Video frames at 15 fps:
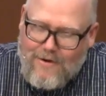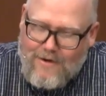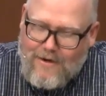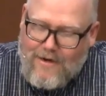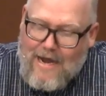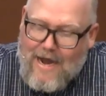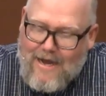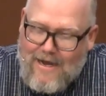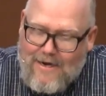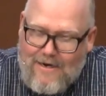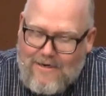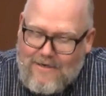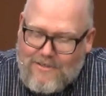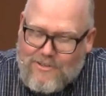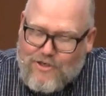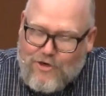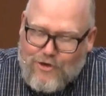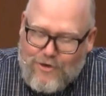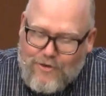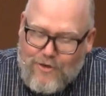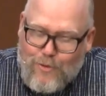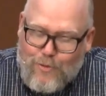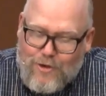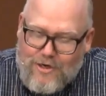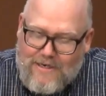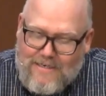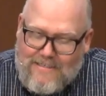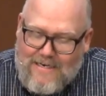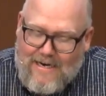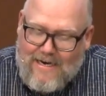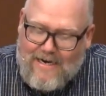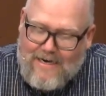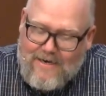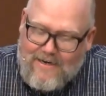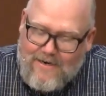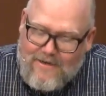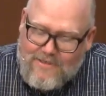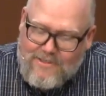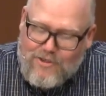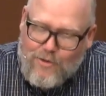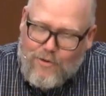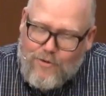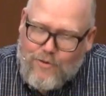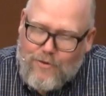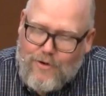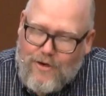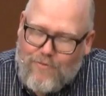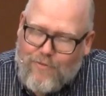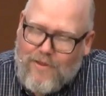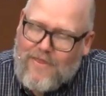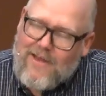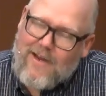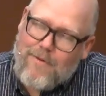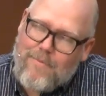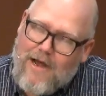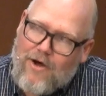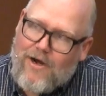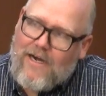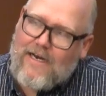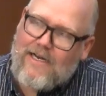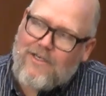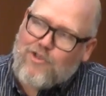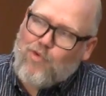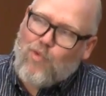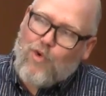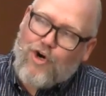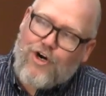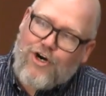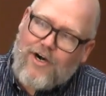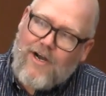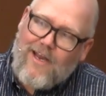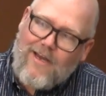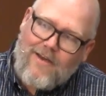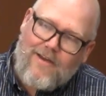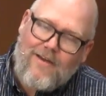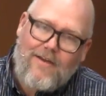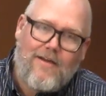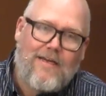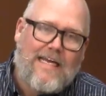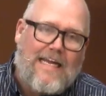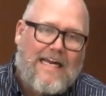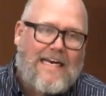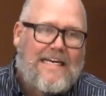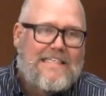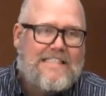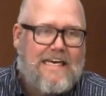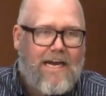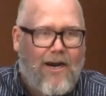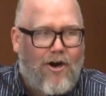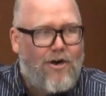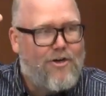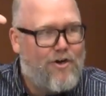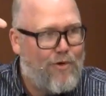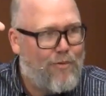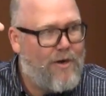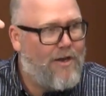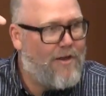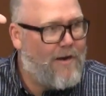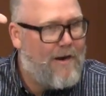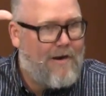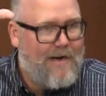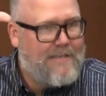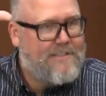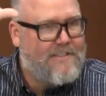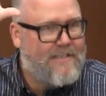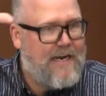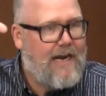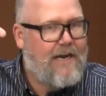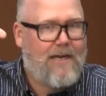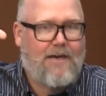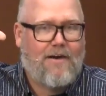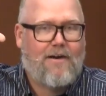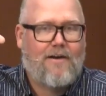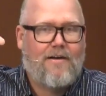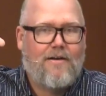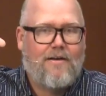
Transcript: God is currently working today. So, if we think about it, His word and His character really are at stake here.